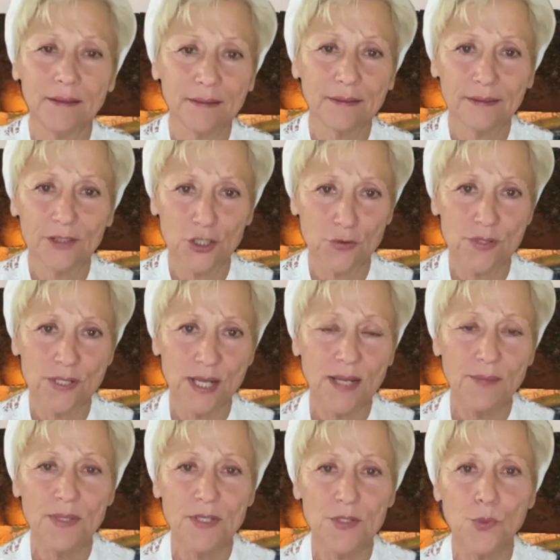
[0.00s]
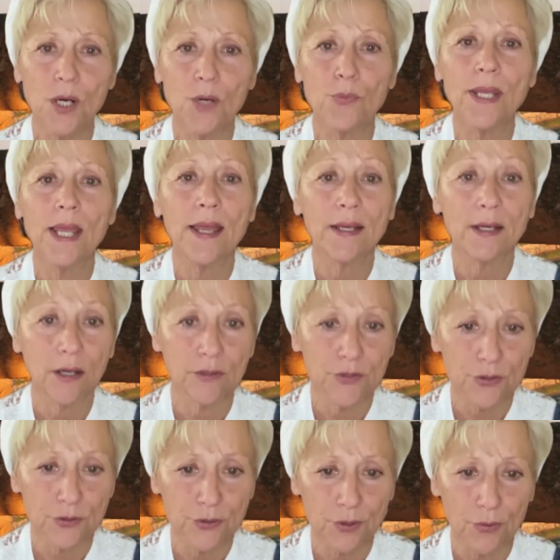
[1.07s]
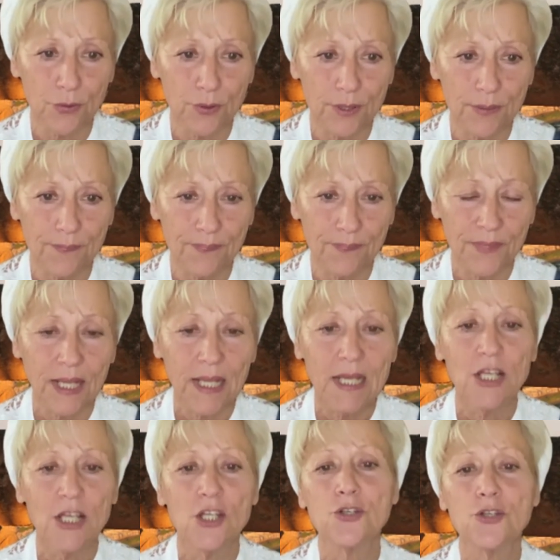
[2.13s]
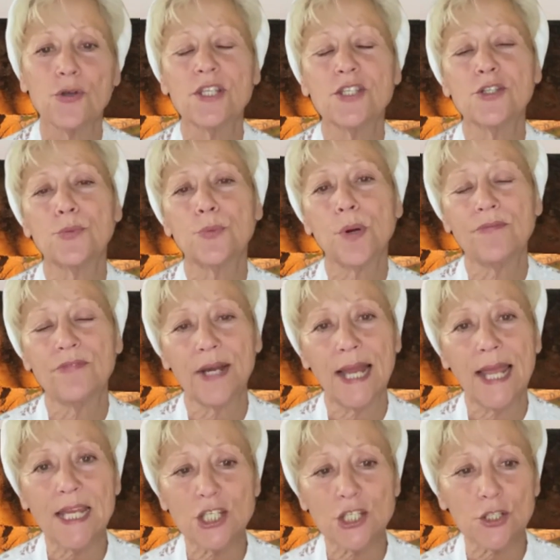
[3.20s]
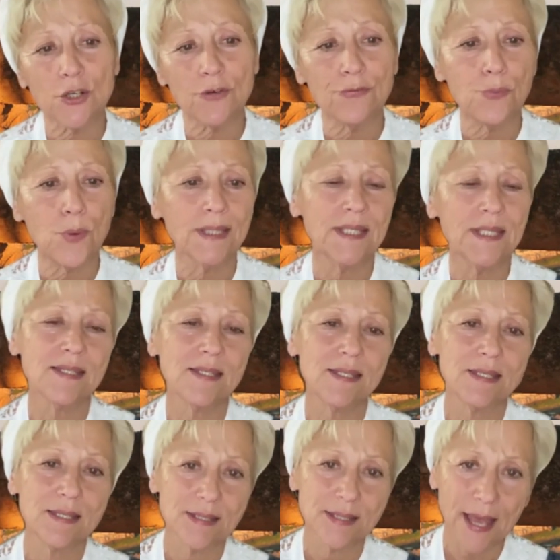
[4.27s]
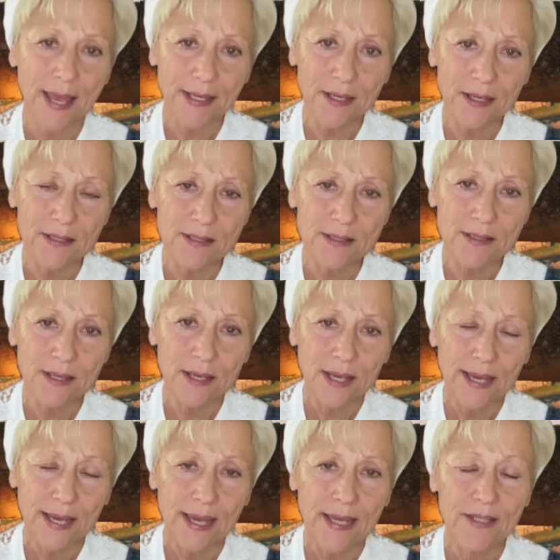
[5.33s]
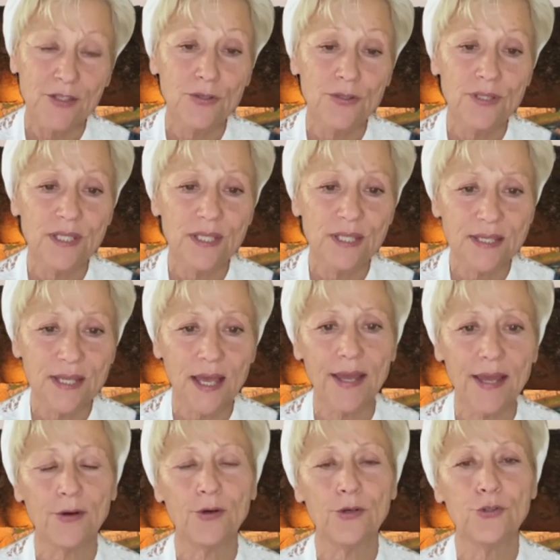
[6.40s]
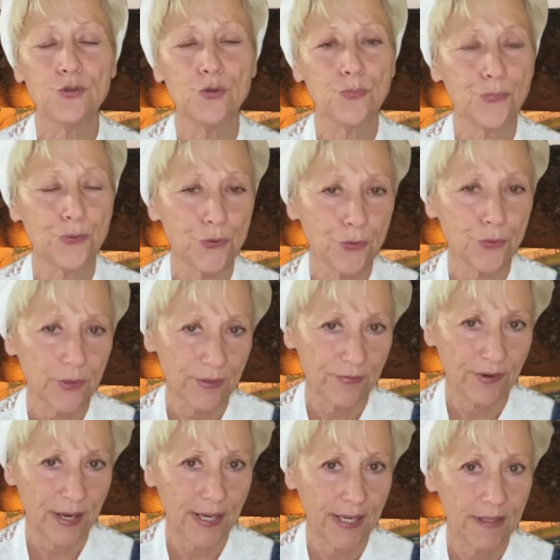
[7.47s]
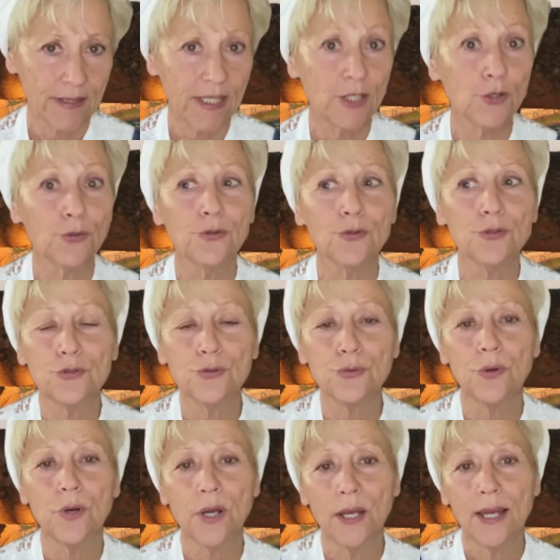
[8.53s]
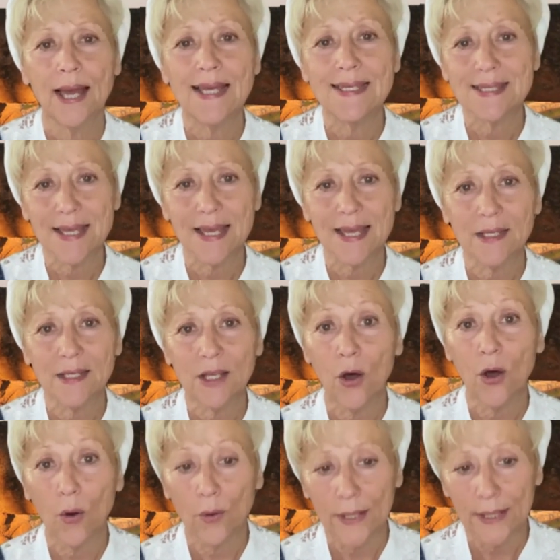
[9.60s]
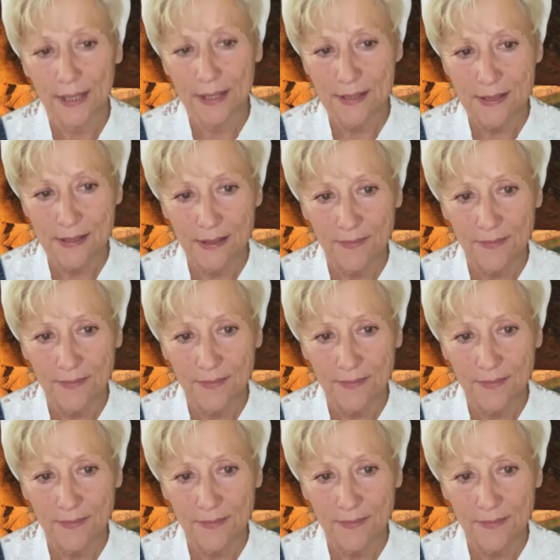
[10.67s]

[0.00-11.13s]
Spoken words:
Jerusalem is where we encounter the Lord. So it's the revelation of what is inside us and the desire to purify it in order to ascend holiness.